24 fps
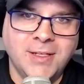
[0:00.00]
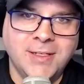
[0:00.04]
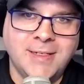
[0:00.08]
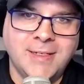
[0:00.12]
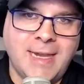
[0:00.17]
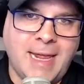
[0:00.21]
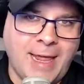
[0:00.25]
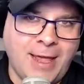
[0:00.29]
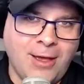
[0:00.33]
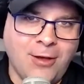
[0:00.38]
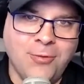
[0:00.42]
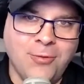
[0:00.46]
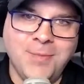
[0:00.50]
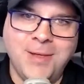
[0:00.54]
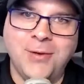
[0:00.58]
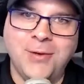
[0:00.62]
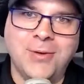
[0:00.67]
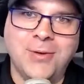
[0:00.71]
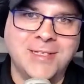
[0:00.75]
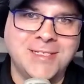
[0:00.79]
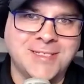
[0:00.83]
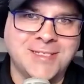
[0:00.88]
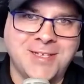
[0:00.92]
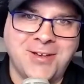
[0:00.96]
Tell me
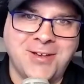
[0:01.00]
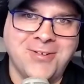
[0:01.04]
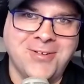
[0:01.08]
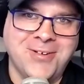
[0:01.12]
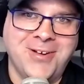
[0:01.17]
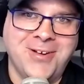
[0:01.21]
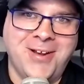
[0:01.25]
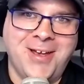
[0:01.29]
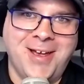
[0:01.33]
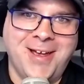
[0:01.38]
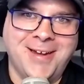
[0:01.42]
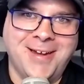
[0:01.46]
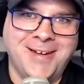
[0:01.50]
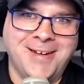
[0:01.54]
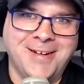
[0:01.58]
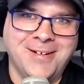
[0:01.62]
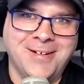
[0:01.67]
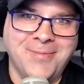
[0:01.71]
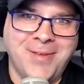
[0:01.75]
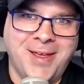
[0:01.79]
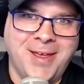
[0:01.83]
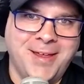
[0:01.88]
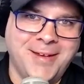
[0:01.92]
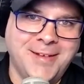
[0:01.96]
what's going on here,
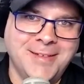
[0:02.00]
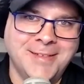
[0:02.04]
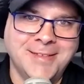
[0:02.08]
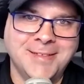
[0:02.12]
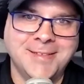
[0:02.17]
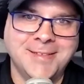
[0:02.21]
man.